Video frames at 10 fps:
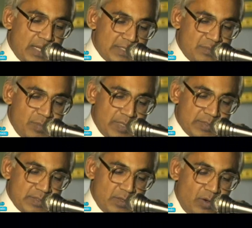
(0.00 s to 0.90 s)
in
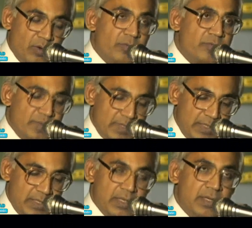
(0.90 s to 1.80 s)
Winnipeg,
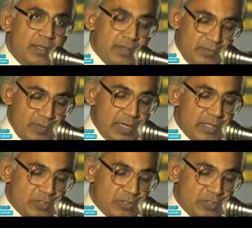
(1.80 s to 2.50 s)
Manitoba, Canada.